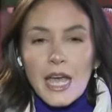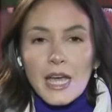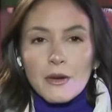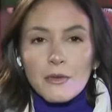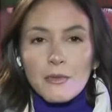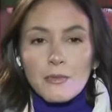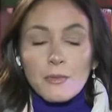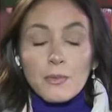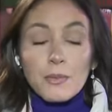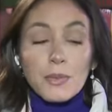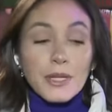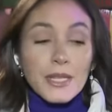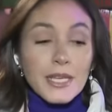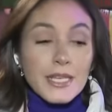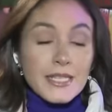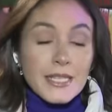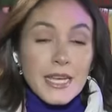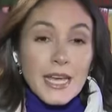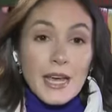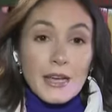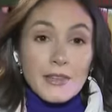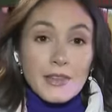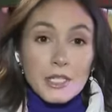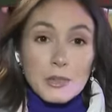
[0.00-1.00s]
And
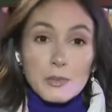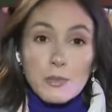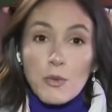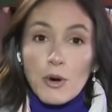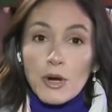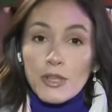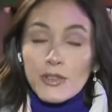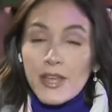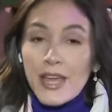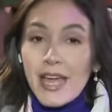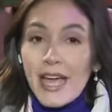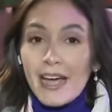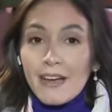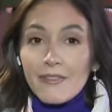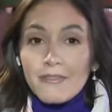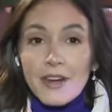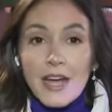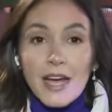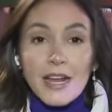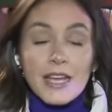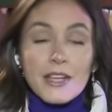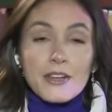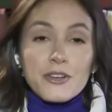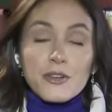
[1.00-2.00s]
police say at this point they have
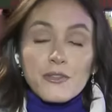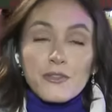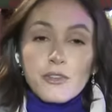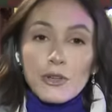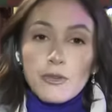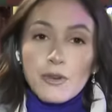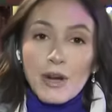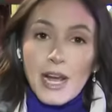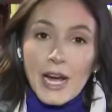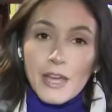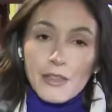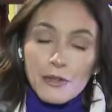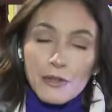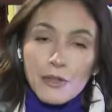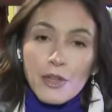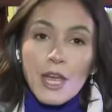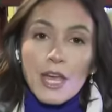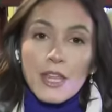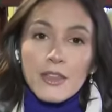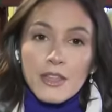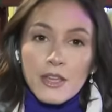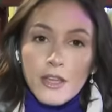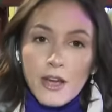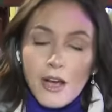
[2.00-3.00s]
not interviewed either
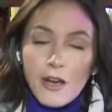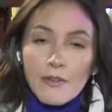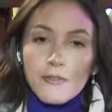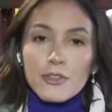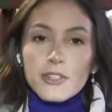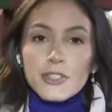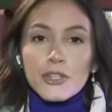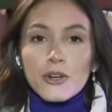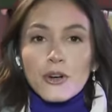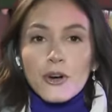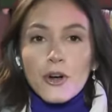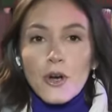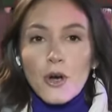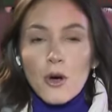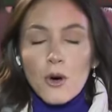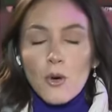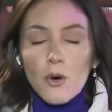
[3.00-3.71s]
the officer